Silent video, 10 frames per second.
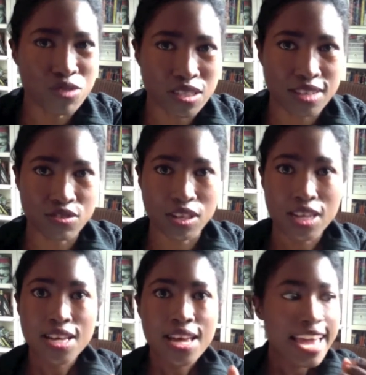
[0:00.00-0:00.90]
etc.
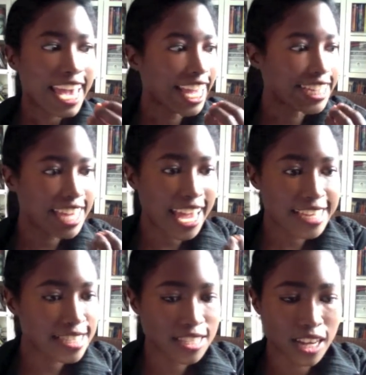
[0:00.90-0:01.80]
It
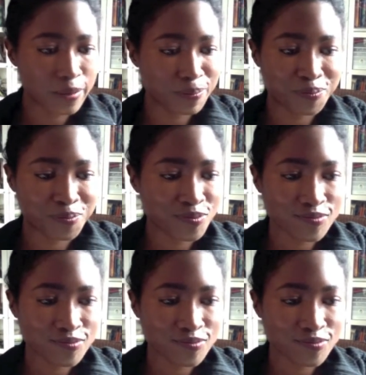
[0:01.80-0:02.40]
tastes almost